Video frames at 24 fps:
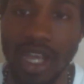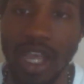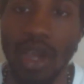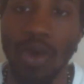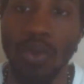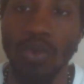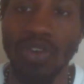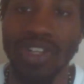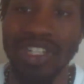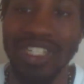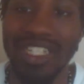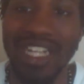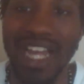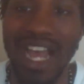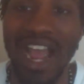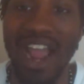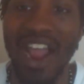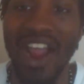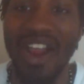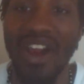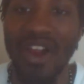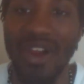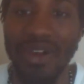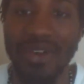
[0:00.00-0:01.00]
and will
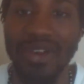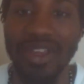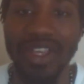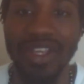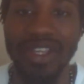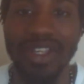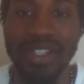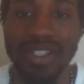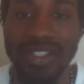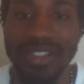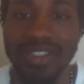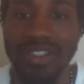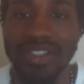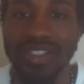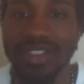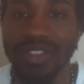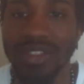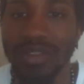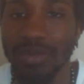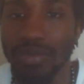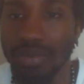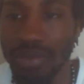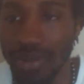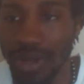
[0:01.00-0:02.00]
not hearken unto
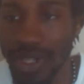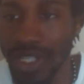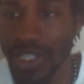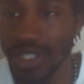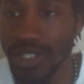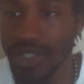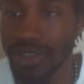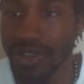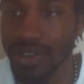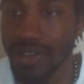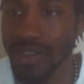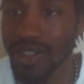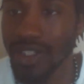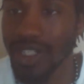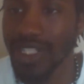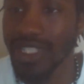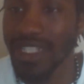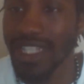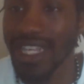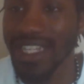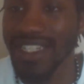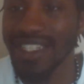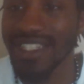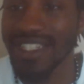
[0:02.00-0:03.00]
the priest
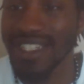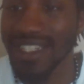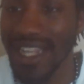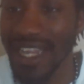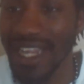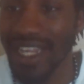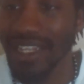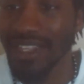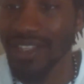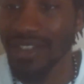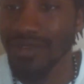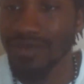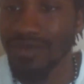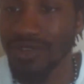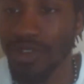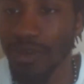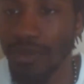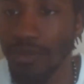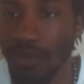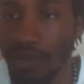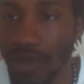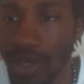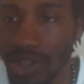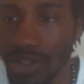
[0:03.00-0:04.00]
that standeth
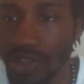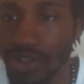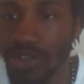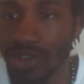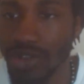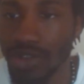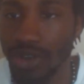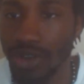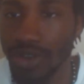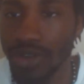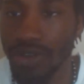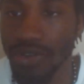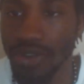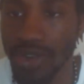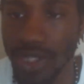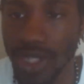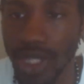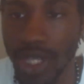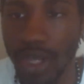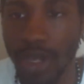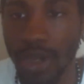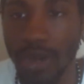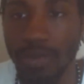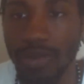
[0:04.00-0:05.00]
to minister
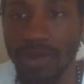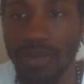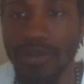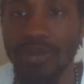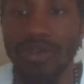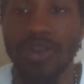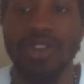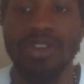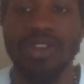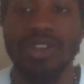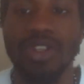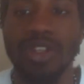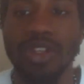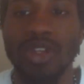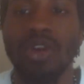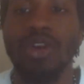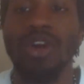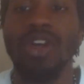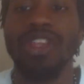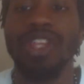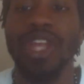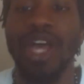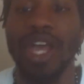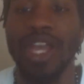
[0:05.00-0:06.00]
there before the
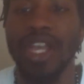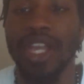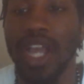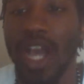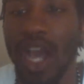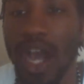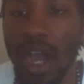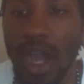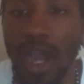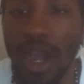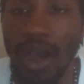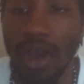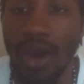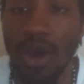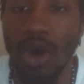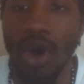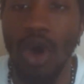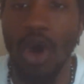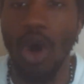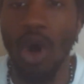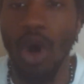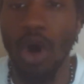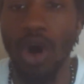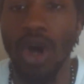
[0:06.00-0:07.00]
Lord thy God,
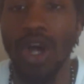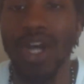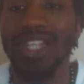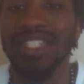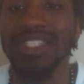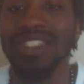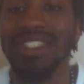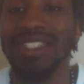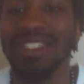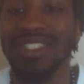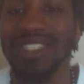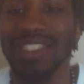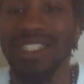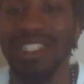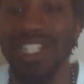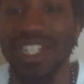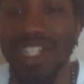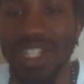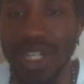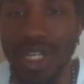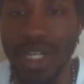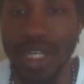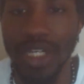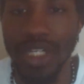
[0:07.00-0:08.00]
or unto the
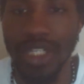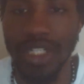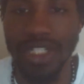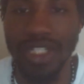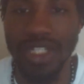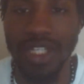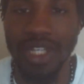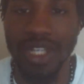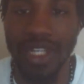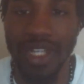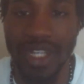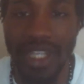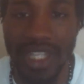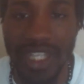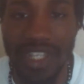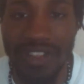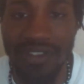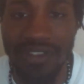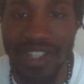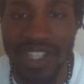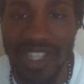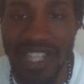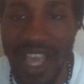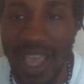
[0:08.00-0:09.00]
judge,
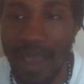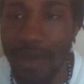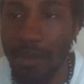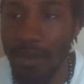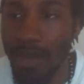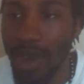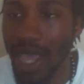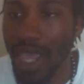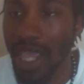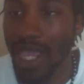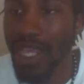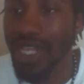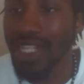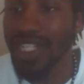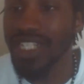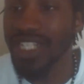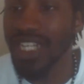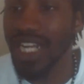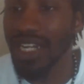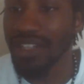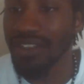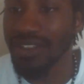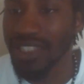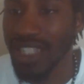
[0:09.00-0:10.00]
even that man
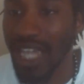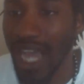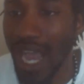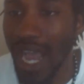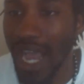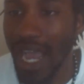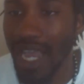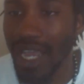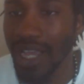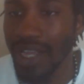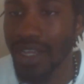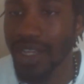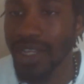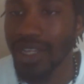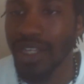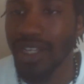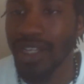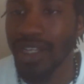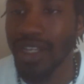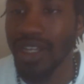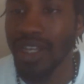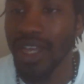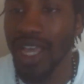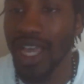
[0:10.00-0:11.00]
shall die,
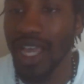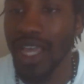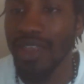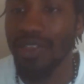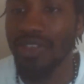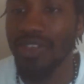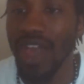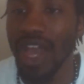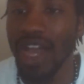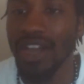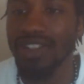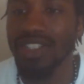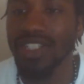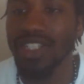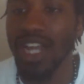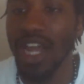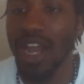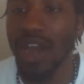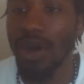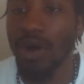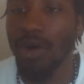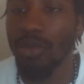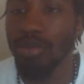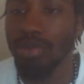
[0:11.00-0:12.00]
and thou
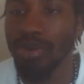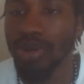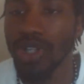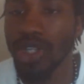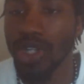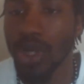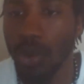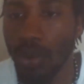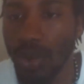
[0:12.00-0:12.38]
shalt put